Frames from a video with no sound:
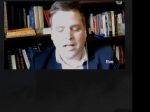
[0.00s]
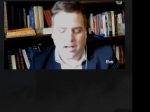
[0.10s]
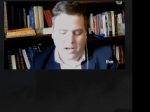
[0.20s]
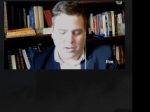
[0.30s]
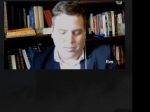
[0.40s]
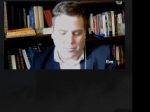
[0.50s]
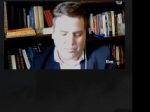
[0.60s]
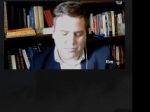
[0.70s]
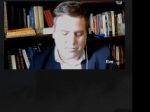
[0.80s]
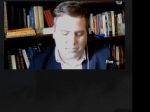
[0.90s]

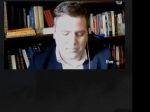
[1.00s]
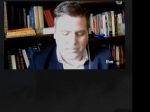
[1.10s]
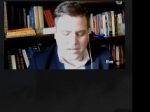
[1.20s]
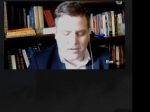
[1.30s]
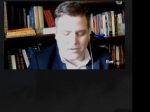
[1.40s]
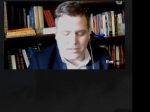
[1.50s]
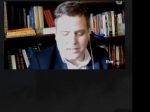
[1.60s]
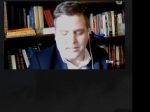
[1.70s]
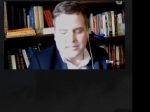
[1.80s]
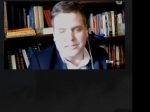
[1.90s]
Um, there
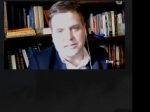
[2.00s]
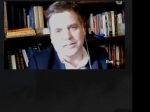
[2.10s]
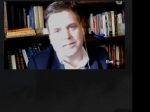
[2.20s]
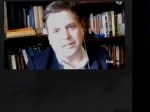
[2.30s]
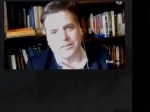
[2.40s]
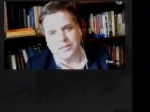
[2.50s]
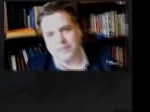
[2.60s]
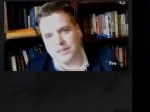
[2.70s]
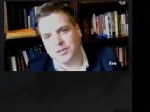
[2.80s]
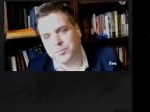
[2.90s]
is
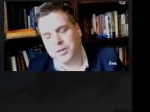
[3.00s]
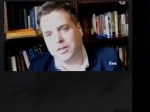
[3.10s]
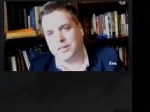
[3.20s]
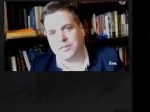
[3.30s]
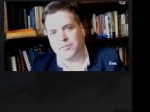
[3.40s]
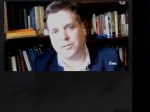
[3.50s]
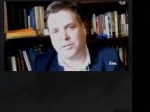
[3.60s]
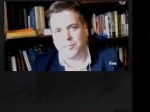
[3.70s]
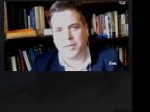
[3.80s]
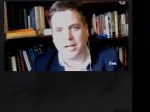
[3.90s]
this experience, if you
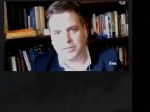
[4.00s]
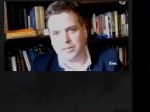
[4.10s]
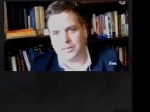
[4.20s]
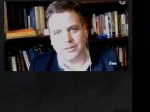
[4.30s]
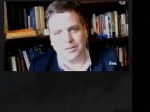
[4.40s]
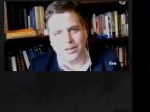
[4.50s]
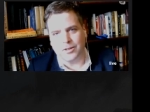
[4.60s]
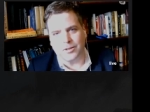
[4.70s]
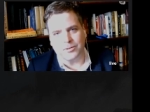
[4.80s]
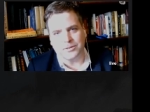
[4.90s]
can imagine
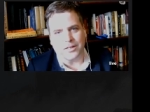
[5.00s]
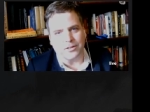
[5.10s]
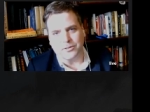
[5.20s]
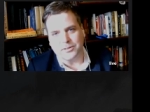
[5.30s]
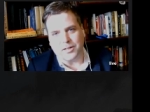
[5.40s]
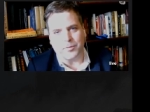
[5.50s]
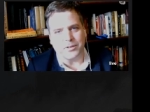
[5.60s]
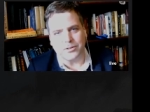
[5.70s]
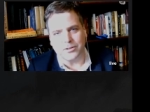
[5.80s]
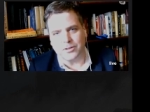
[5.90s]
uh, settlers
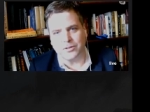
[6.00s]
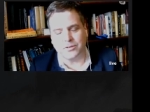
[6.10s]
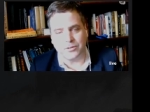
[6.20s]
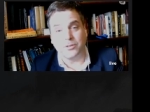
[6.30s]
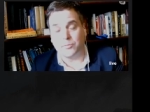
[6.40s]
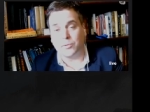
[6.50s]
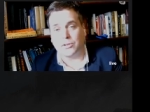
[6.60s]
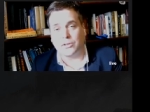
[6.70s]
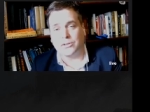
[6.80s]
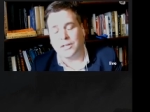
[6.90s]
coming to the New
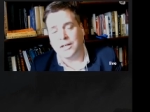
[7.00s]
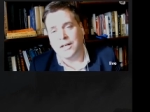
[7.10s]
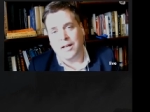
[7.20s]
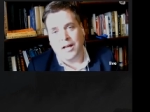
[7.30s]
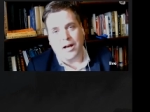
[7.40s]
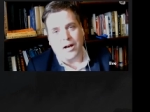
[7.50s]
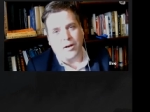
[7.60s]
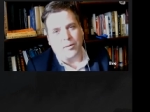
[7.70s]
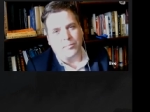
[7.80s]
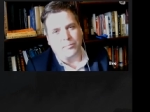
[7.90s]
World
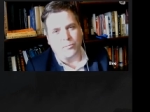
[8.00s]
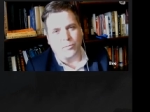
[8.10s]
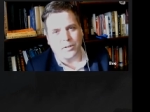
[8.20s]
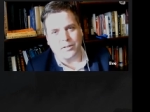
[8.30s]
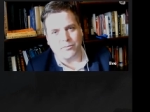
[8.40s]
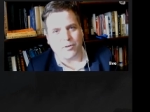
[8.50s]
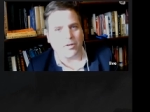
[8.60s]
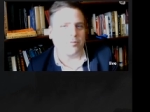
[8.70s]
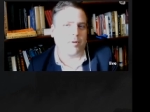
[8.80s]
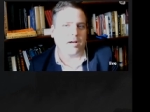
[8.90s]
um, were
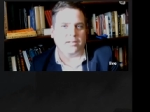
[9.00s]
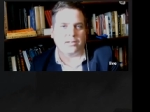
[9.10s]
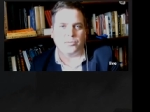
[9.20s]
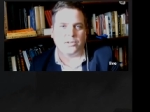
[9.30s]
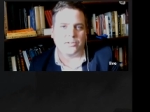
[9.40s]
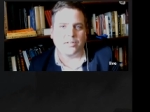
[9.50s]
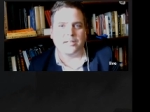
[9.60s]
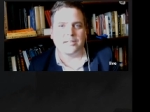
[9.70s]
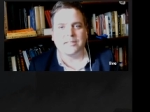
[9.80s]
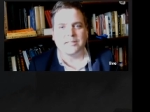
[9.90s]
confronted by this
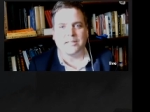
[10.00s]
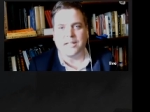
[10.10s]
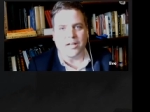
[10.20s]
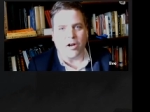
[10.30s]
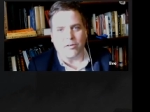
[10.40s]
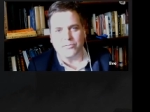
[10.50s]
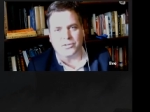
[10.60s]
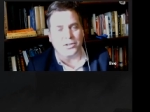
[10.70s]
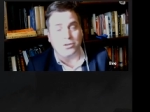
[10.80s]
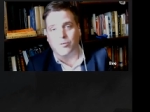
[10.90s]
wilderness leading
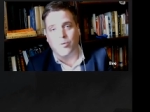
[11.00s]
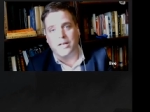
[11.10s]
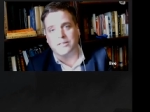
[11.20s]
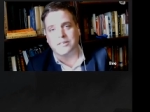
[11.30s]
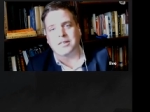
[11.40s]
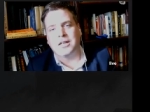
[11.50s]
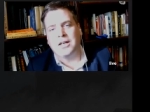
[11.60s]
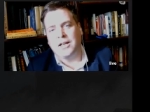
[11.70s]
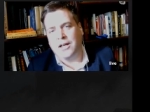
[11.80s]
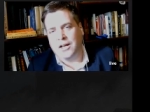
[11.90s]
off into the west,
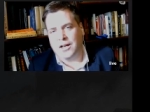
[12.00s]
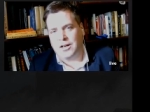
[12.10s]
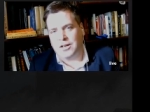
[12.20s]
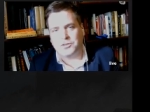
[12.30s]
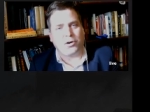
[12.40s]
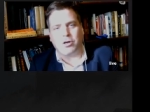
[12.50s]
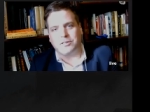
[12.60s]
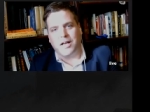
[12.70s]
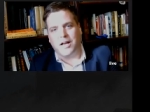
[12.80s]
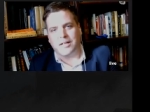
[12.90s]
uh, as far
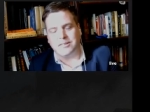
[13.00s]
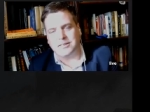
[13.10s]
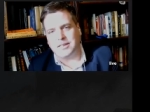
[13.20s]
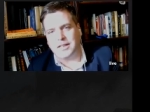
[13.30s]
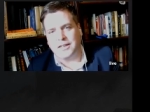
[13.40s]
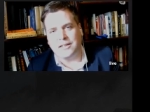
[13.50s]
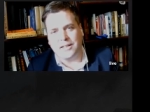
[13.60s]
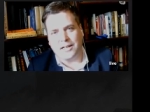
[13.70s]
as the eye can see,